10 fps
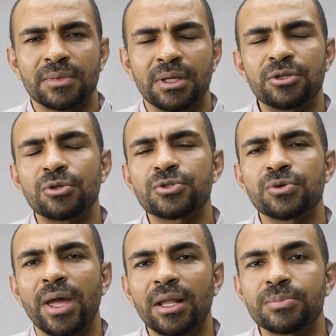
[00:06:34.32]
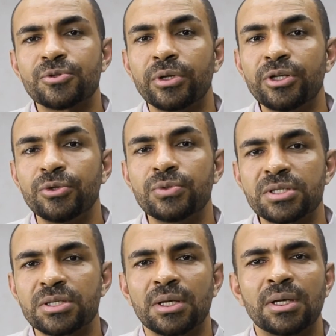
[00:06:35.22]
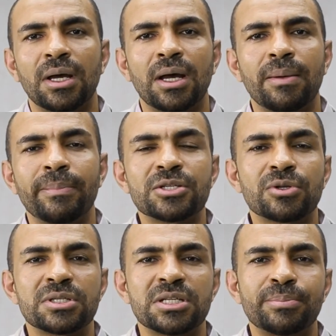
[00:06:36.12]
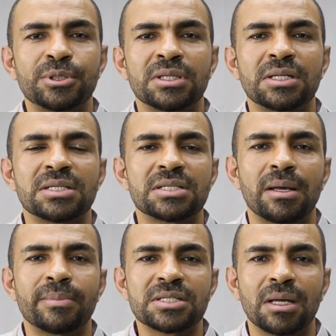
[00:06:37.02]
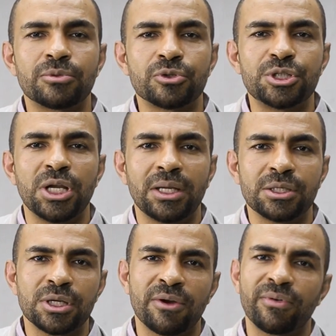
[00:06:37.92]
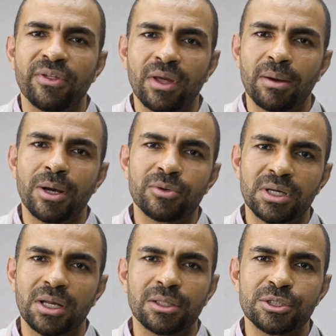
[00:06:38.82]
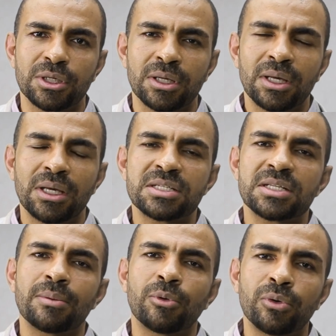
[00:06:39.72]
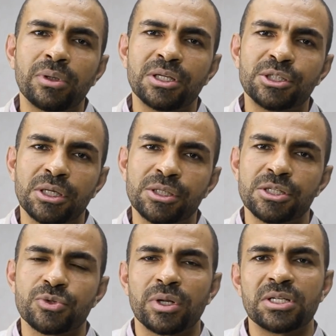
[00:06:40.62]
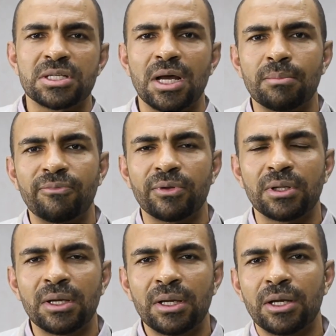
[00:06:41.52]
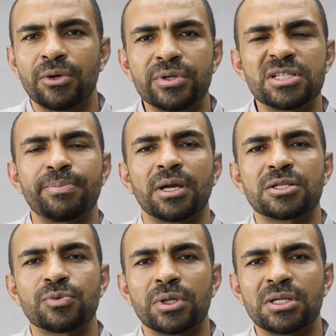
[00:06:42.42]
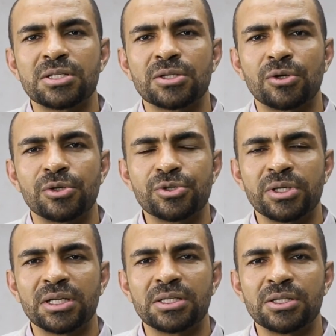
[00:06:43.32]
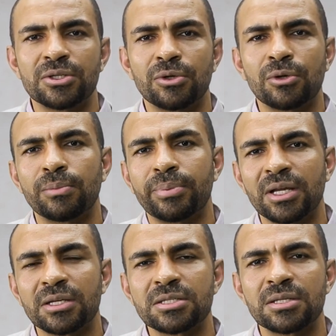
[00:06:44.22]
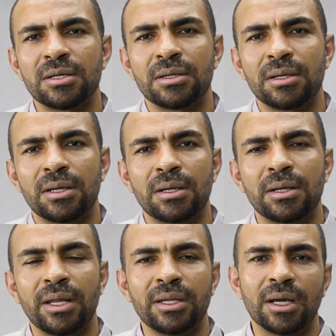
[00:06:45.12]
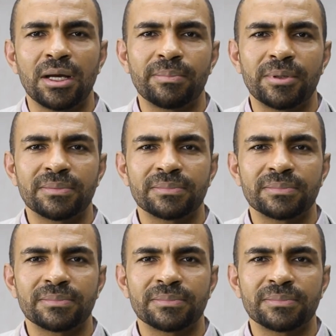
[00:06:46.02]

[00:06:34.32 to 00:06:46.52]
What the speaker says: It also helps reduce misconception that Islam has come to change everything about a culture. Islam only changes what is harmful and respects what doesn't contradict it or brings any harm.